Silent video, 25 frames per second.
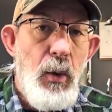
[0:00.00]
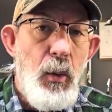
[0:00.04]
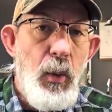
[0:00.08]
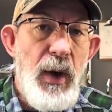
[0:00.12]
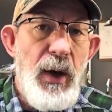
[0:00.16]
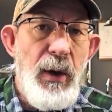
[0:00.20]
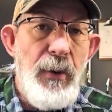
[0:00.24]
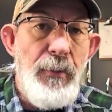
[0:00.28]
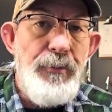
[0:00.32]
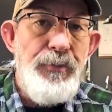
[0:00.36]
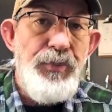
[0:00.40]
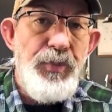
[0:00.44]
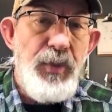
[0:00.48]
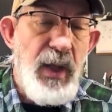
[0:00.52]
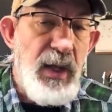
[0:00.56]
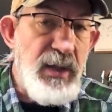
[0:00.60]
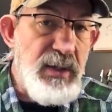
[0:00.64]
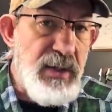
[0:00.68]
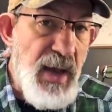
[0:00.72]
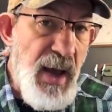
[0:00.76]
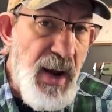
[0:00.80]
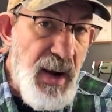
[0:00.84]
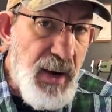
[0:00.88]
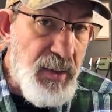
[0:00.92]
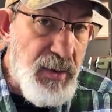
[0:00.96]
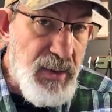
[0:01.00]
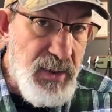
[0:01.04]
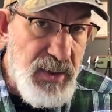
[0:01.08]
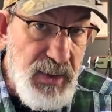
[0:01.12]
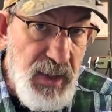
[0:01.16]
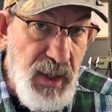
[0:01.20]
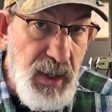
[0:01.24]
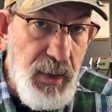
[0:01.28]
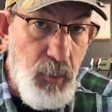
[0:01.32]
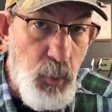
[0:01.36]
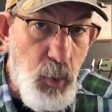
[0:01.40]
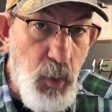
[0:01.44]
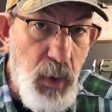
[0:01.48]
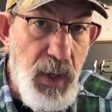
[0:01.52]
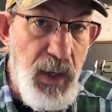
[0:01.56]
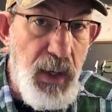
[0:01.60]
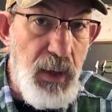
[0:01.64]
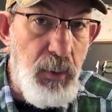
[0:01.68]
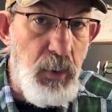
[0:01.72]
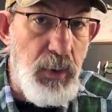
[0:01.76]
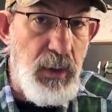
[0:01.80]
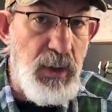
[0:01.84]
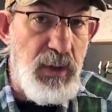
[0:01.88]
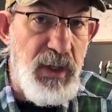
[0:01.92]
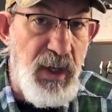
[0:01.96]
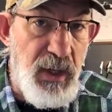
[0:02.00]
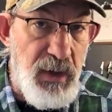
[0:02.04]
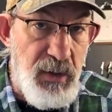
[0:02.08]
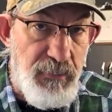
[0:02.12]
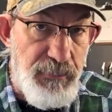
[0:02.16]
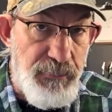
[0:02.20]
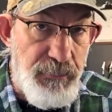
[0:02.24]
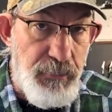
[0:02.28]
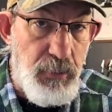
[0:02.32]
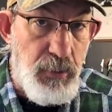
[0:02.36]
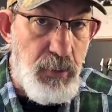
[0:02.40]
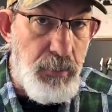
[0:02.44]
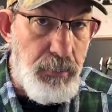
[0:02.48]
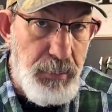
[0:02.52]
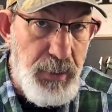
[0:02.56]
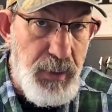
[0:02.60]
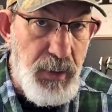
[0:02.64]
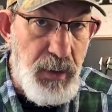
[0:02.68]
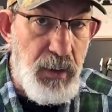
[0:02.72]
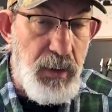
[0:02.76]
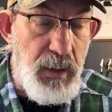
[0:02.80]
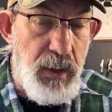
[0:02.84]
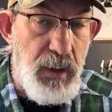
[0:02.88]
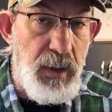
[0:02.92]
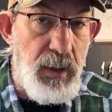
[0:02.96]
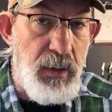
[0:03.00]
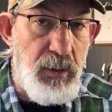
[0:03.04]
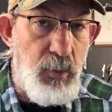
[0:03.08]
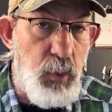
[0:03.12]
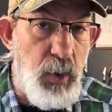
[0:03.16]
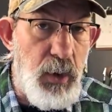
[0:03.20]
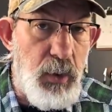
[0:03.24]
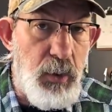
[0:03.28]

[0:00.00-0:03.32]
Well, it's kind of the same way when you take a full building,